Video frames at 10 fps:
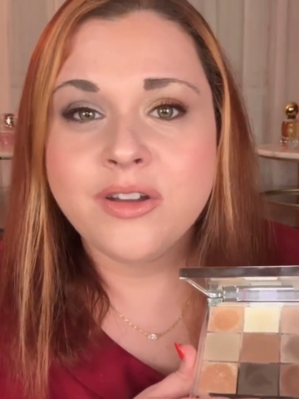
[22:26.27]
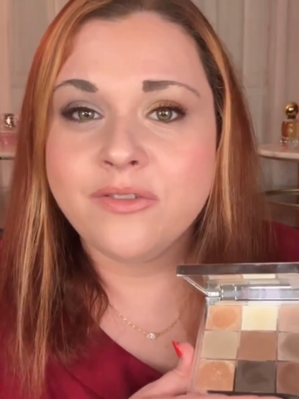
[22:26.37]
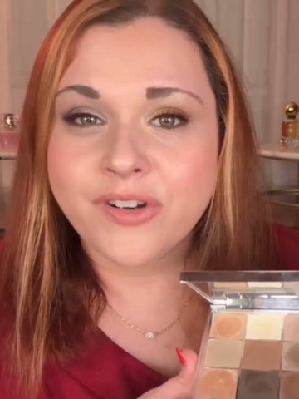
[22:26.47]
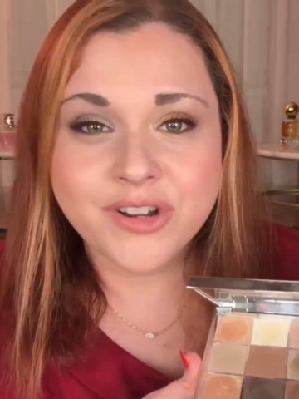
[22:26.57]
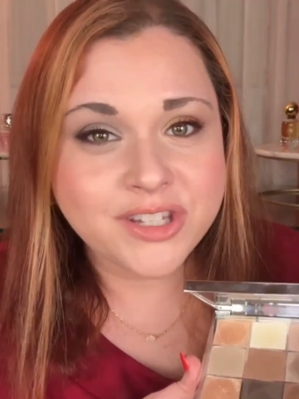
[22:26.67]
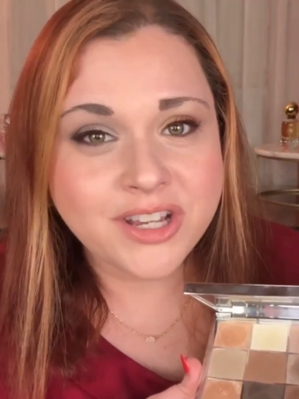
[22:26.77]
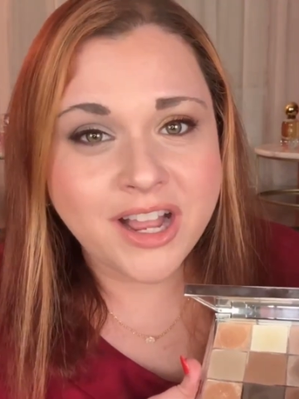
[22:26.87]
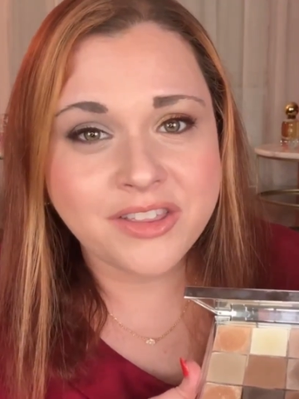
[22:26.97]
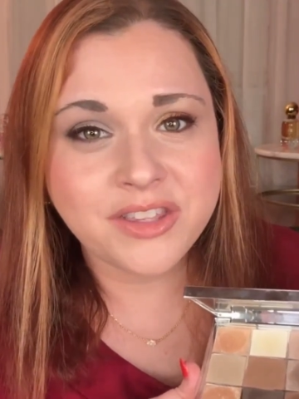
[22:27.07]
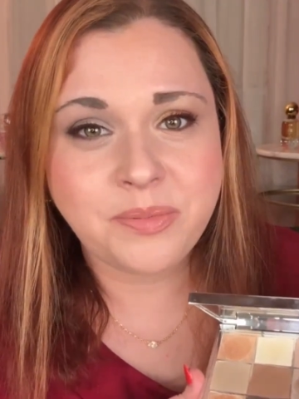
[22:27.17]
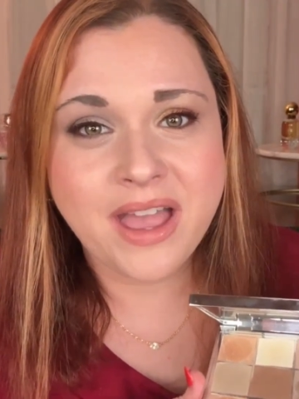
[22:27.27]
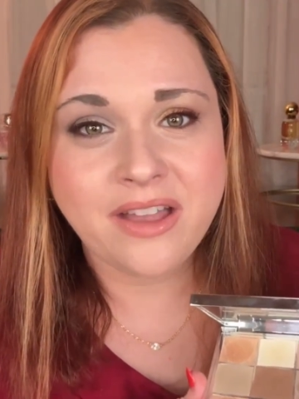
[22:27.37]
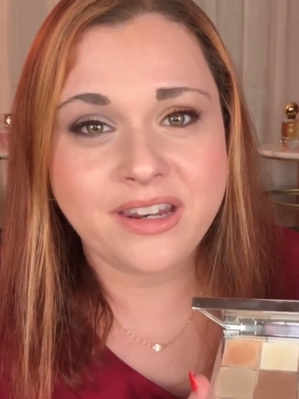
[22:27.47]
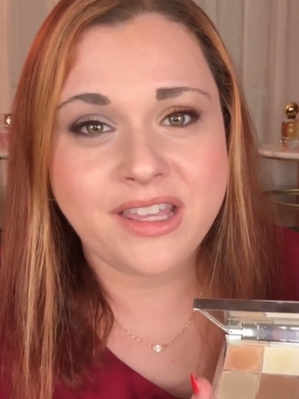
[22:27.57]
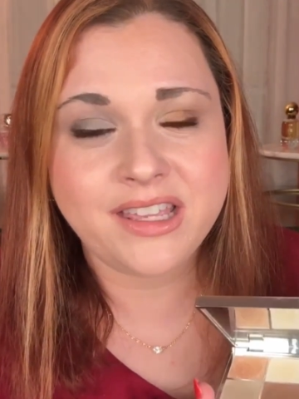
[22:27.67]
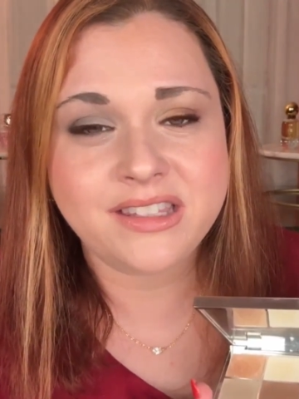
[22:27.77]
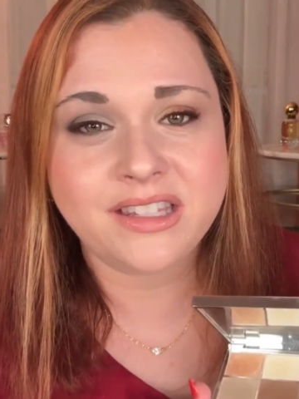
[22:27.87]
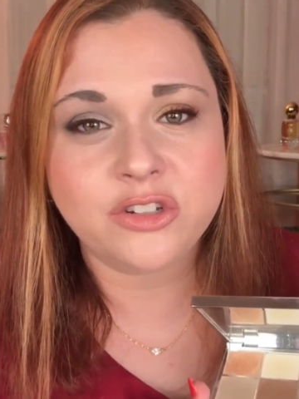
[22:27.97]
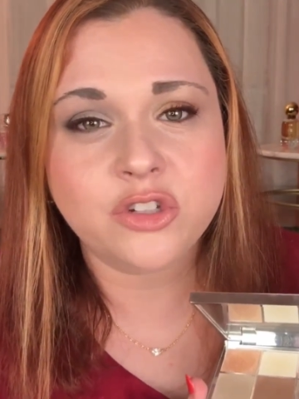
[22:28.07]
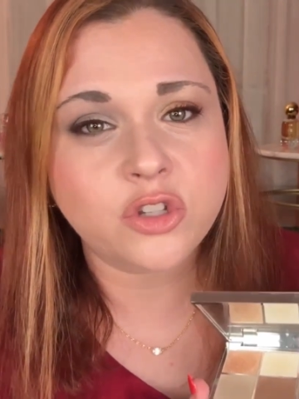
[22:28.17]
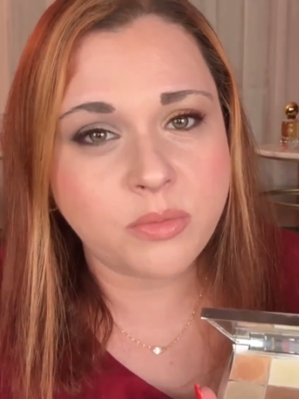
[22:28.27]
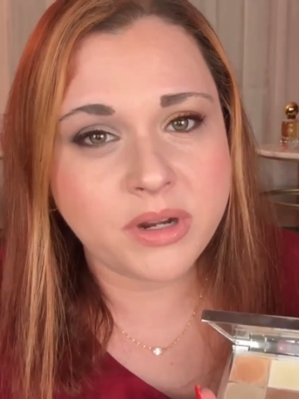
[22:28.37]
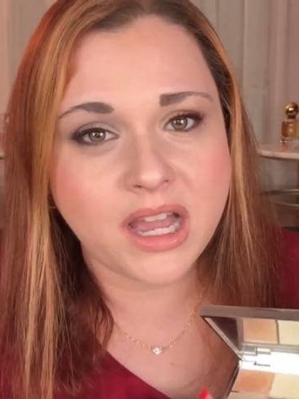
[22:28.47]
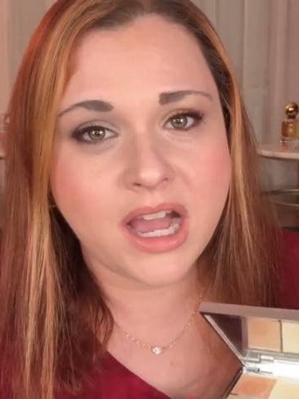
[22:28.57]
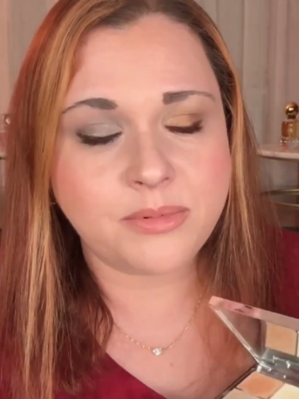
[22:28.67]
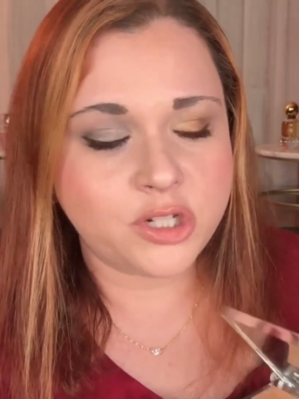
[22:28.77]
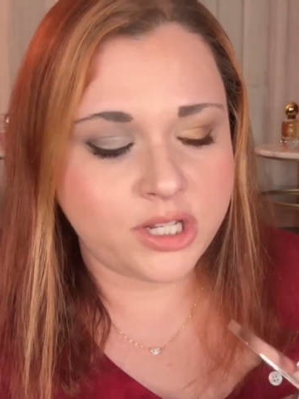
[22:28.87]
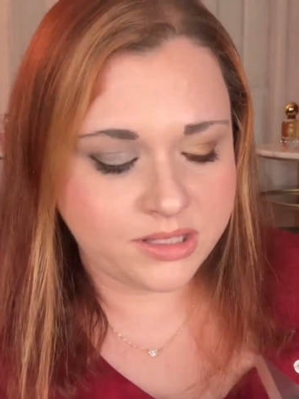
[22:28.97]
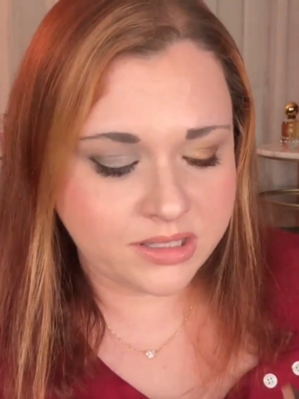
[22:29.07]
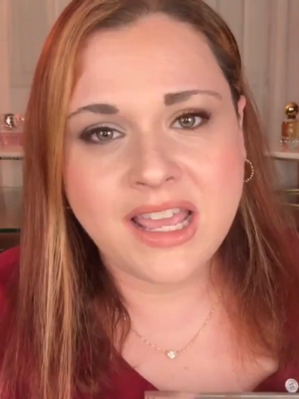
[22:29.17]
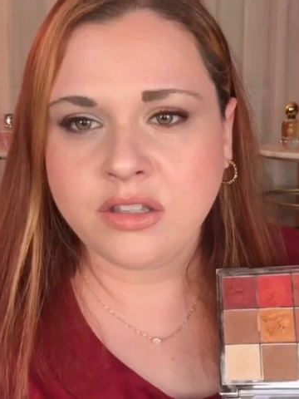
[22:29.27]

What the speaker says: versatile this palette is. There's so many options.